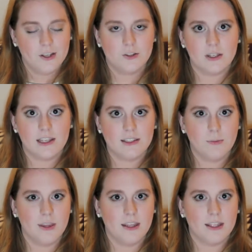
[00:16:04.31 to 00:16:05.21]
So get
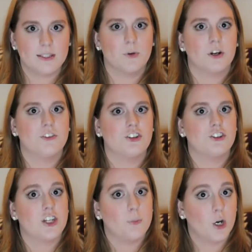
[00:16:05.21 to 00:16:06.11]
something that's more of a
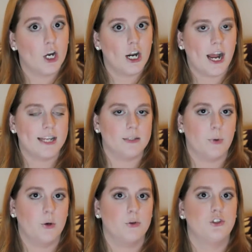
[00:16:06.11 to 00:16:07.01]
shimmer as
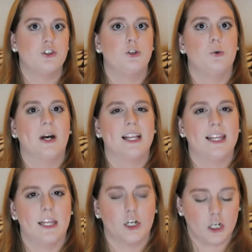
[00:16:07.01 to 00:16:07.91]
opposed to a
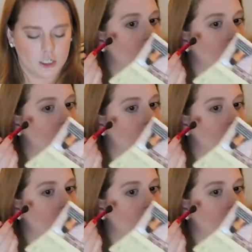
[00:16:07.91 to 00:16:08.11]
glitter.